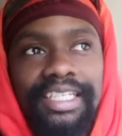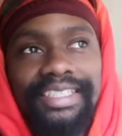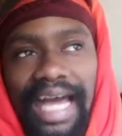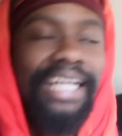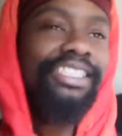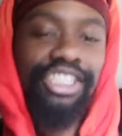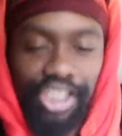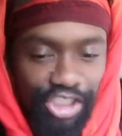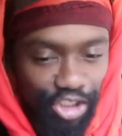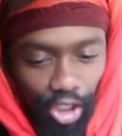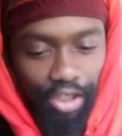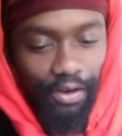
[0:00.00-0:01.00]
that's
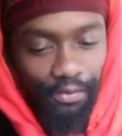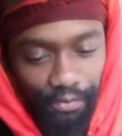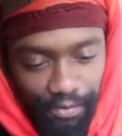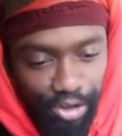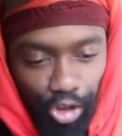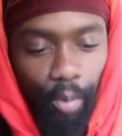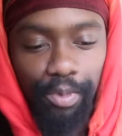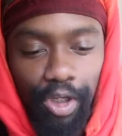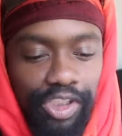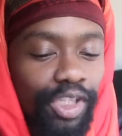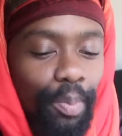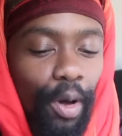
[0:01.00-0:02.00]
just not the job you're
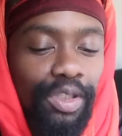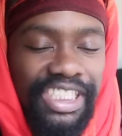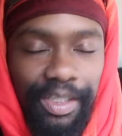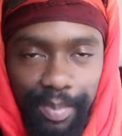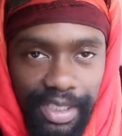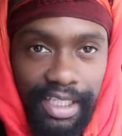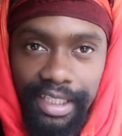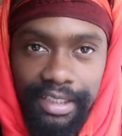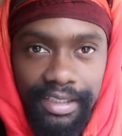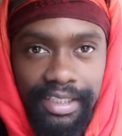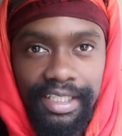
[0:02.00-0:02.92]
supposed to be in.